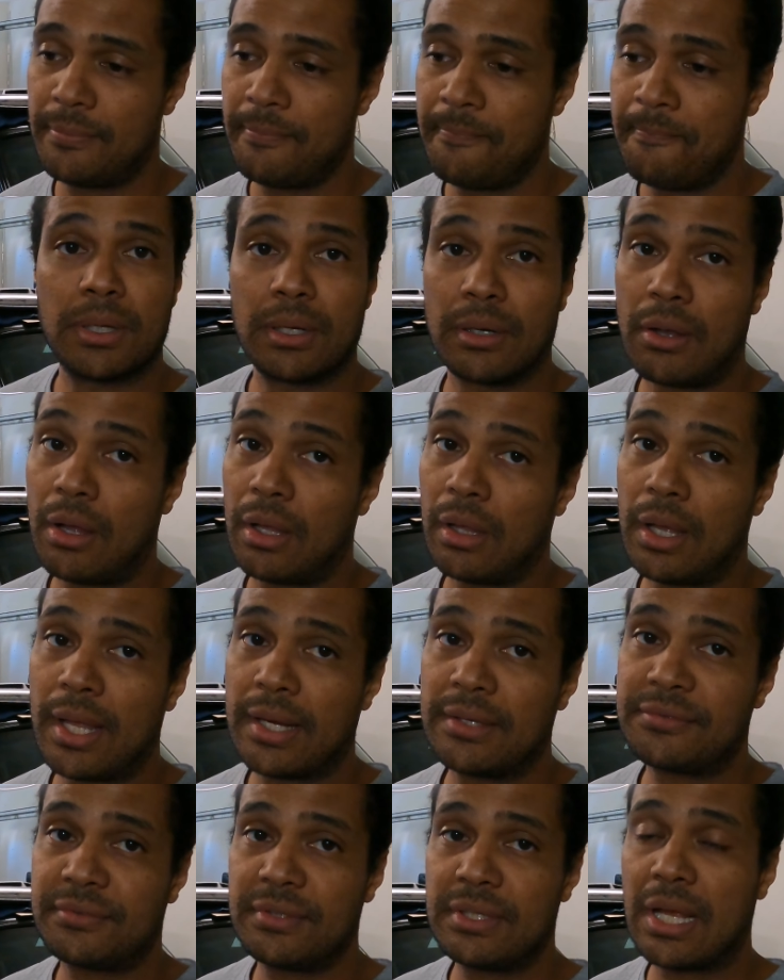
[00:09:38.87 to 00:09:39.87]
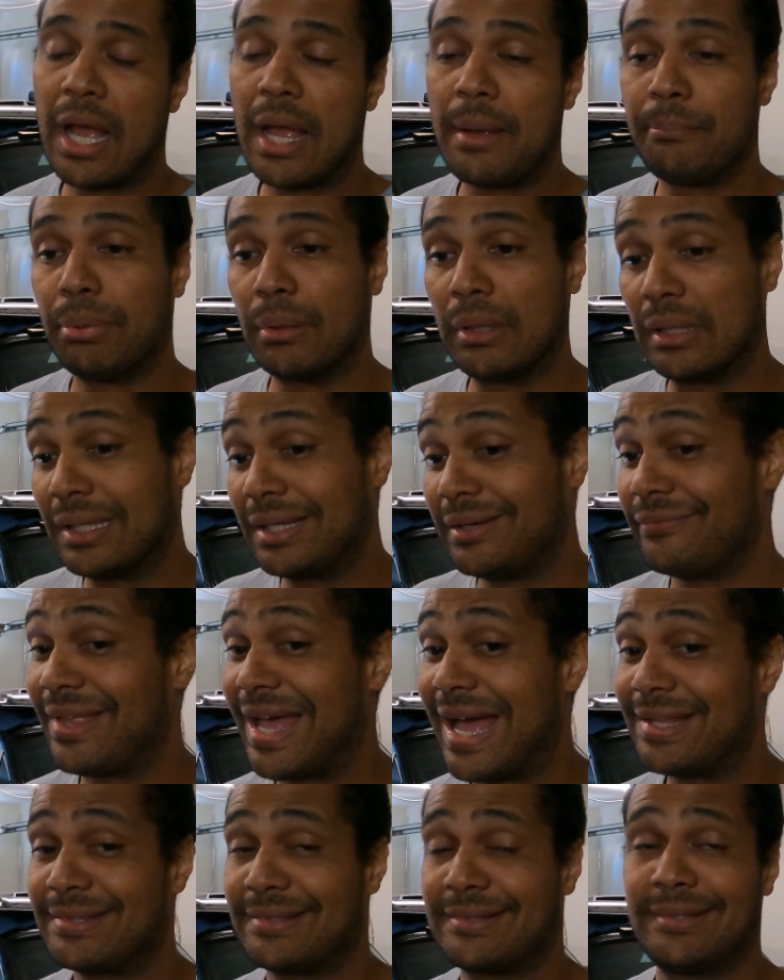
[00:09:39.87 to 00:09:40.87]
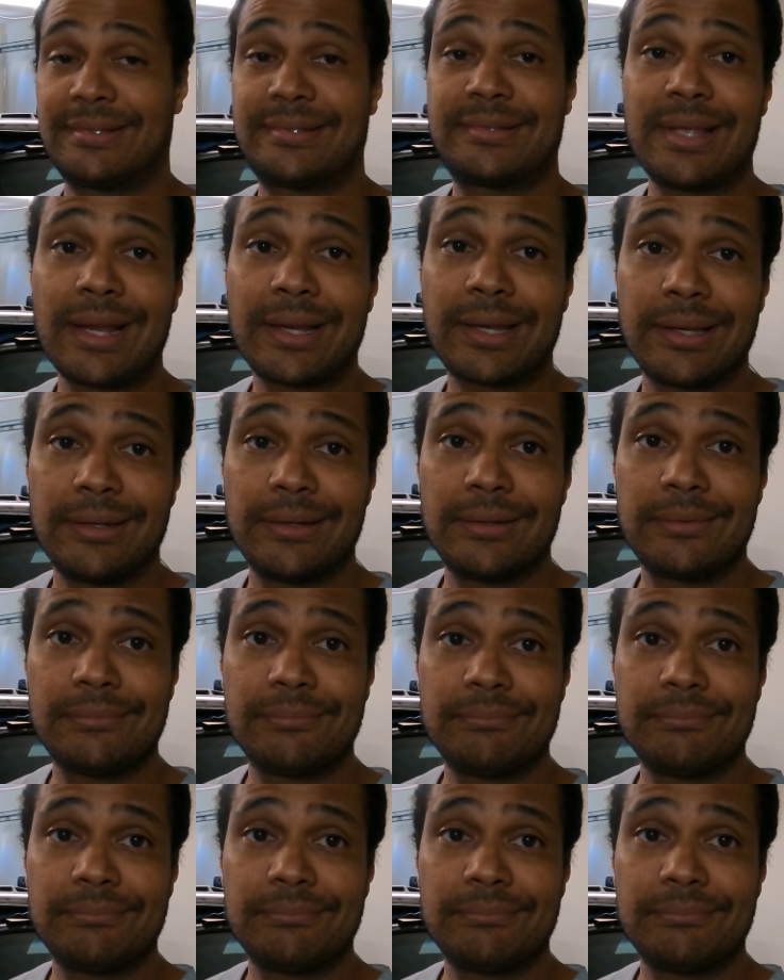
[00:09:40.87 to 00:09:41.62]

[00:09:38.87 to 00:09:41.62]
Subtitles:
But in all honesty, I believe that's the second